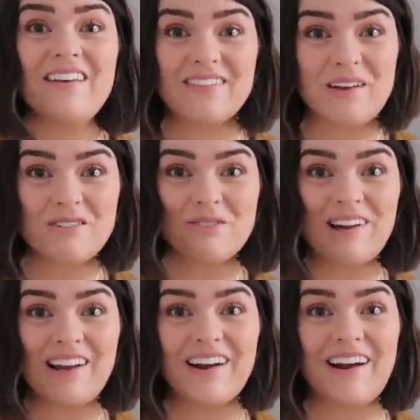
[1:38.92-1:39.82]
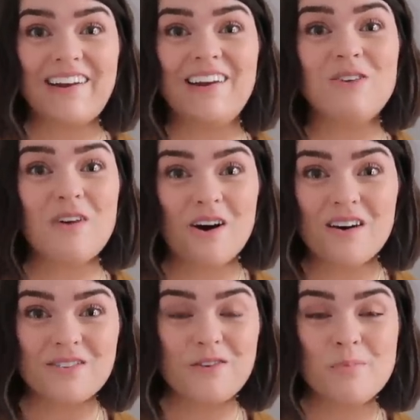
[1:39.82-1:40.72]
seem to really like it. You've
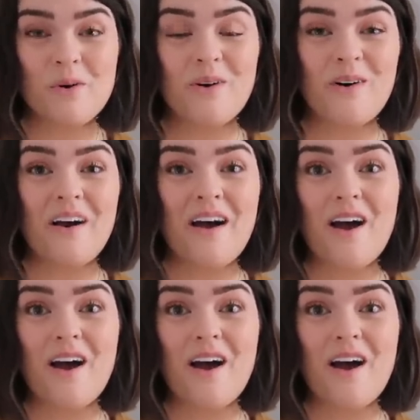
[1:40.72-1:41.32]
asked for more.